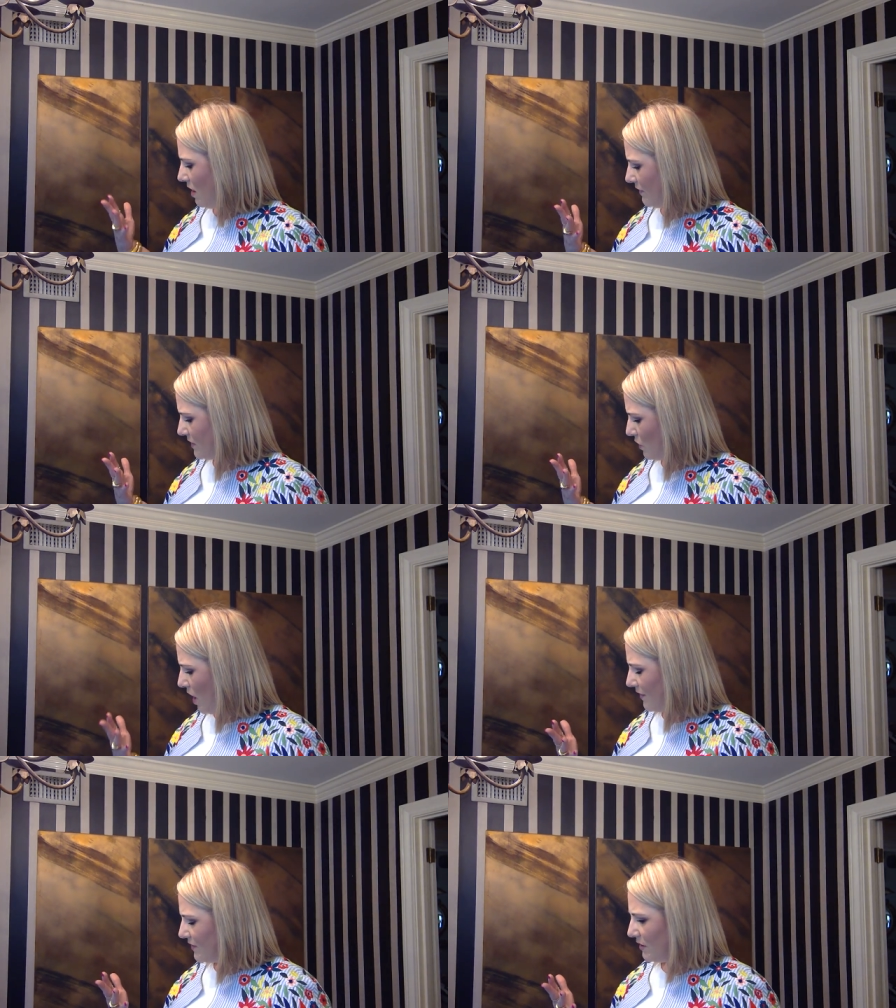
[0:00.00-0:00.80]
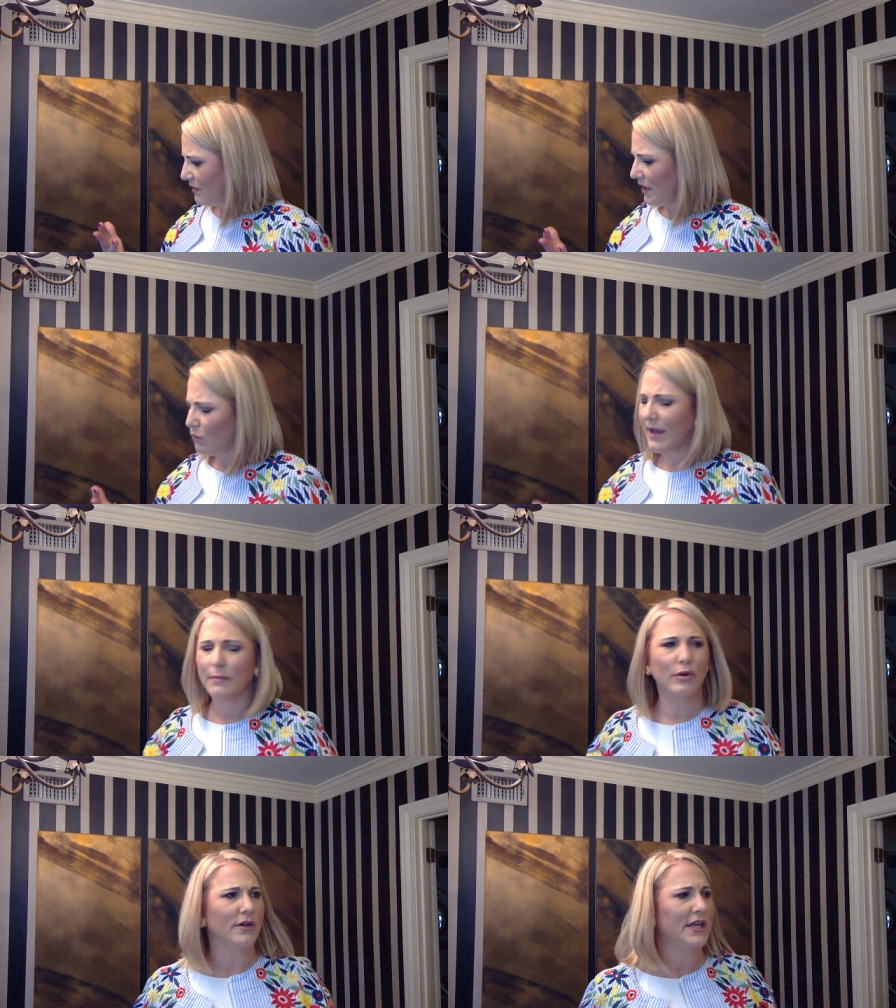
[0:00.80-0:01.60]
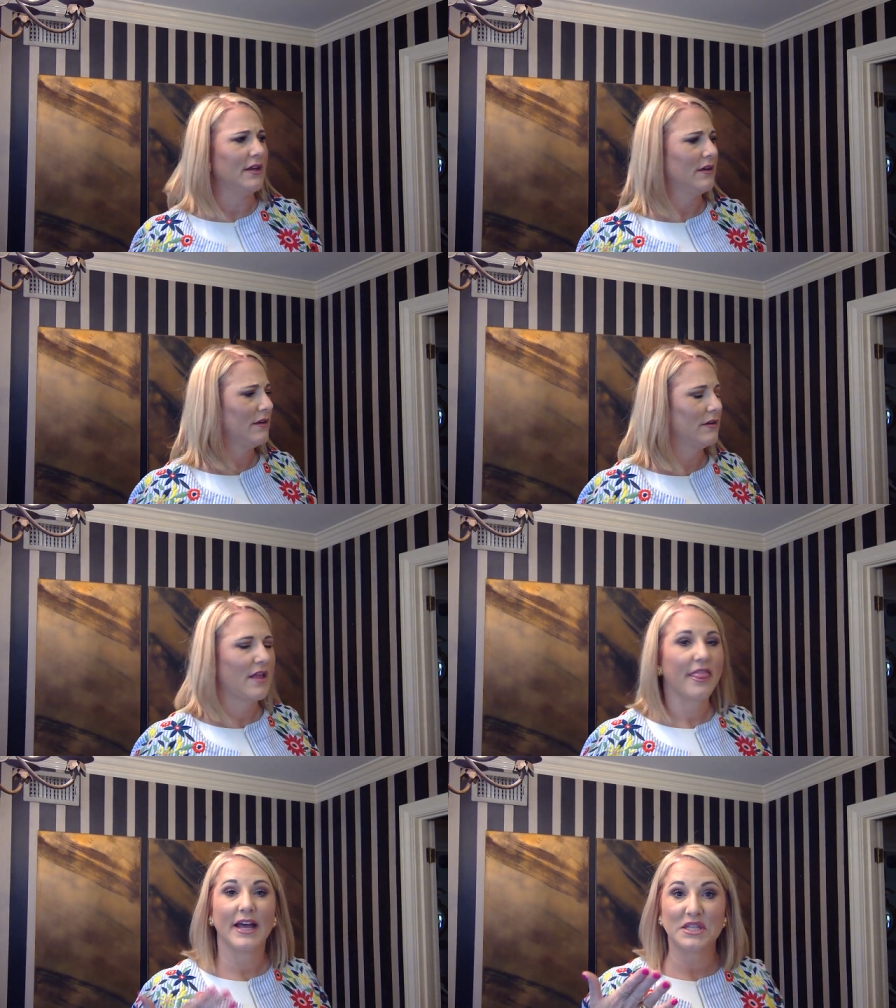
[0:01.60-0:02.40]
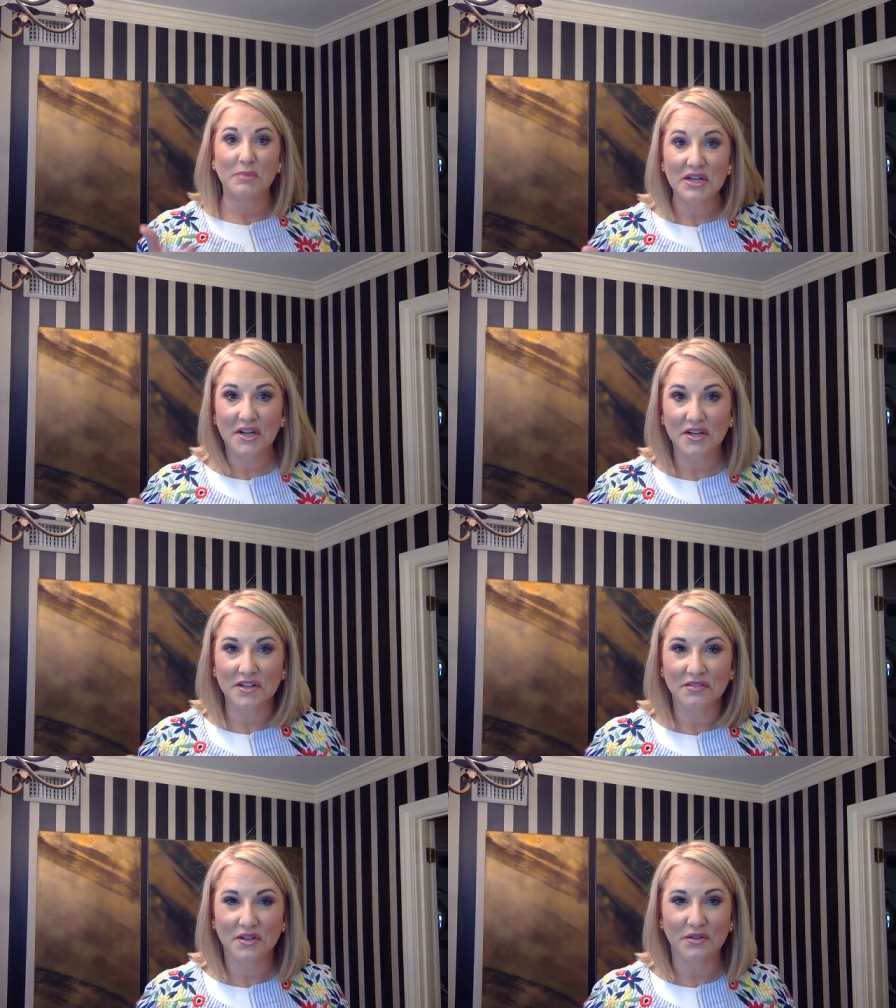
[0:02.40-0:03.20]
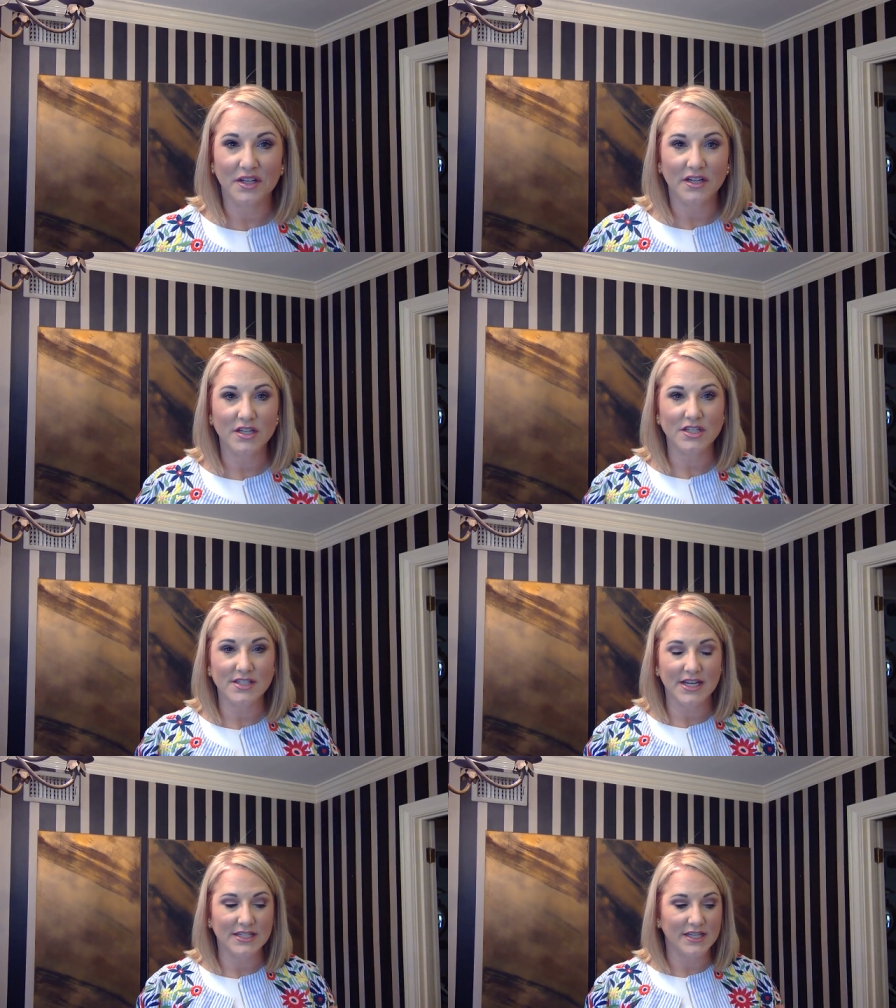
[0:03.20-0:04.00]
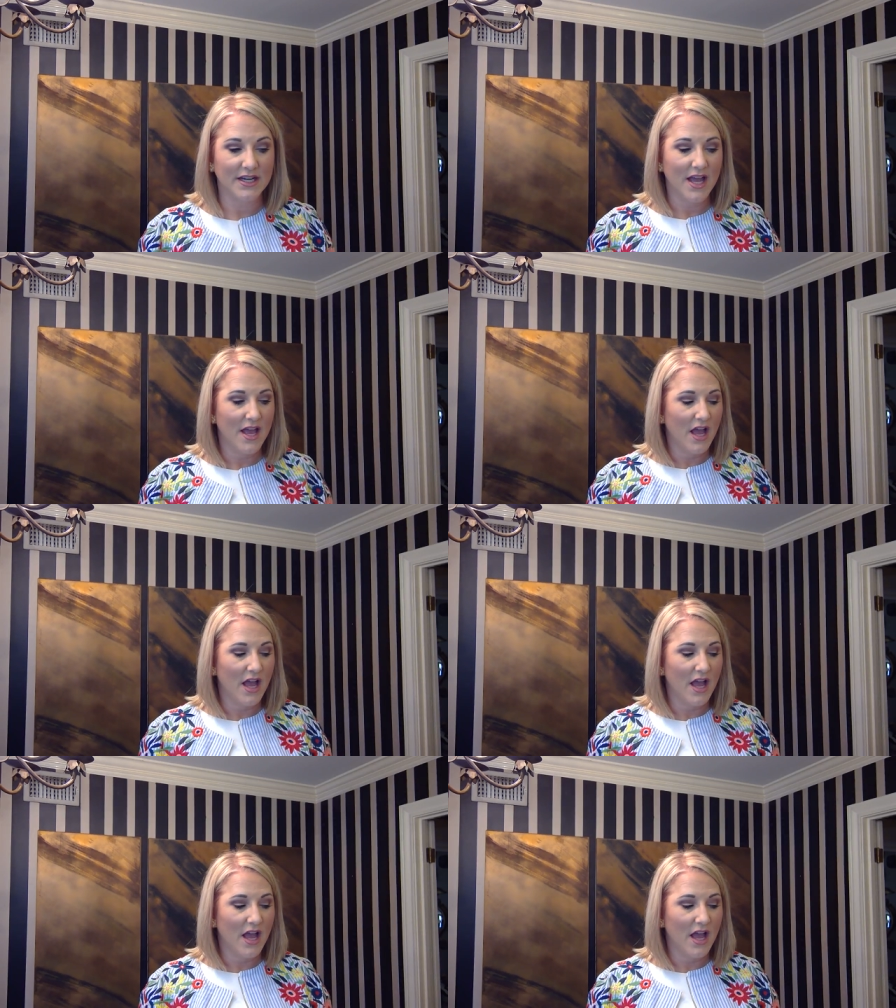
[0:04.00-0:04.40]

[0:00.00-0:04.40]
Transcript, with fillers: every so often I'd be like, wait, Pookie, that's my daughter if you're new here, and she's nineteen.